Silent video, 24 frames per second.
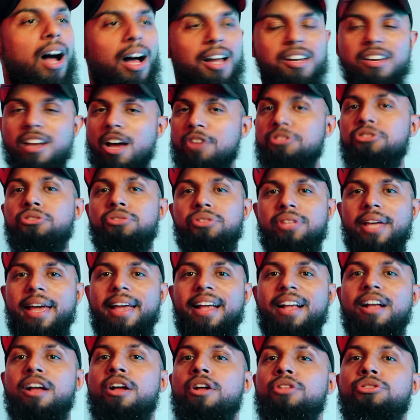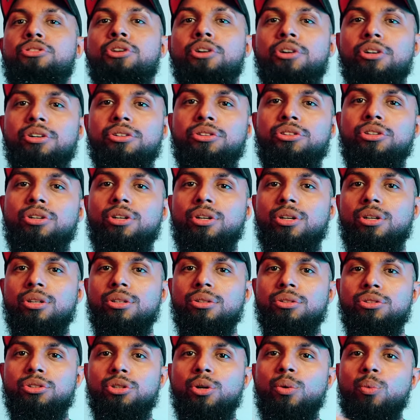Another thing, they're,
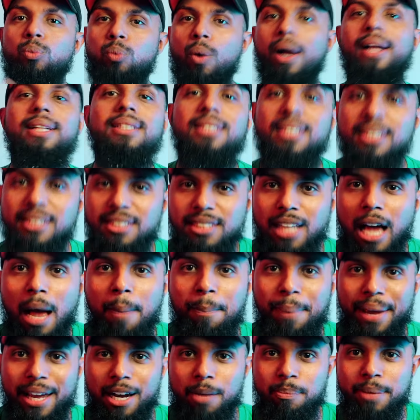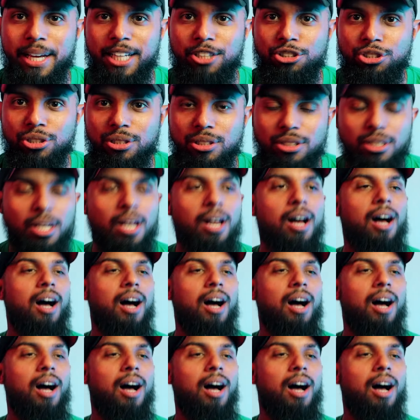they're, they're run to stop animations.